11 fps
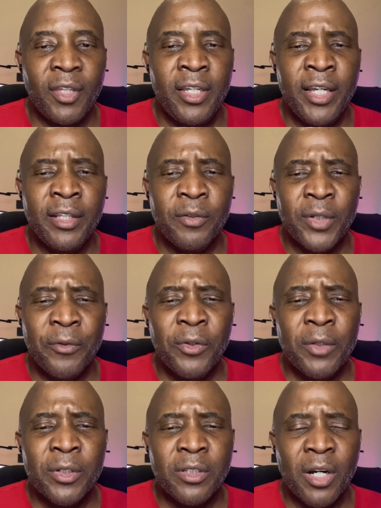And what I
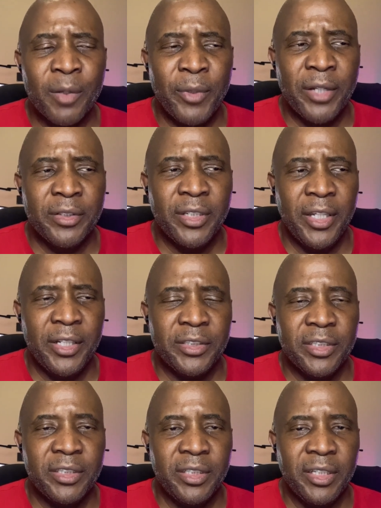really want to talk about today is
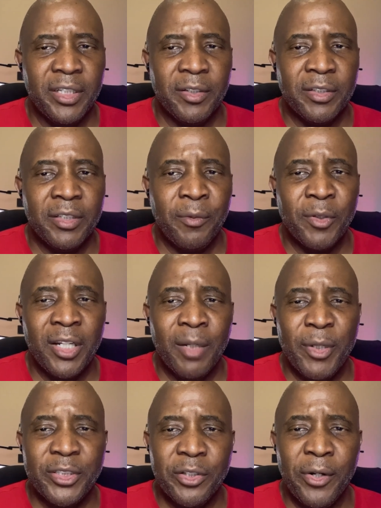just kind of
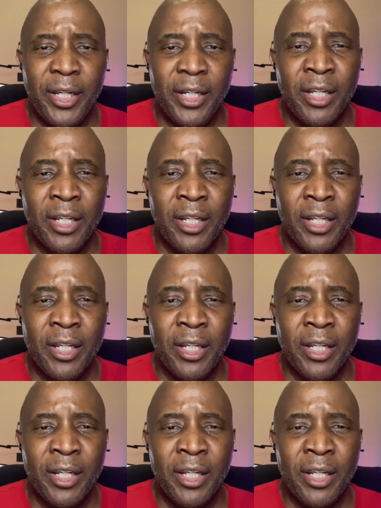my journey.